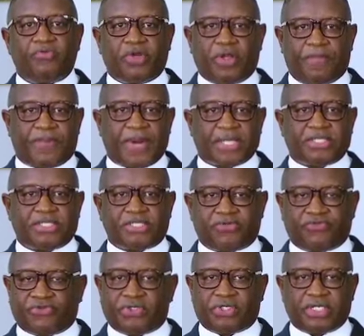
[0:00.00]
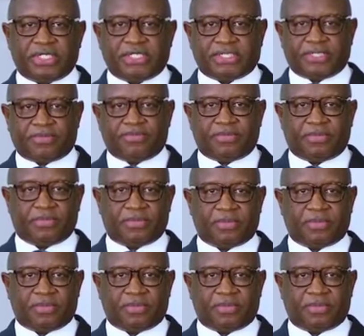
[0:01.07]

for the practice of journalism.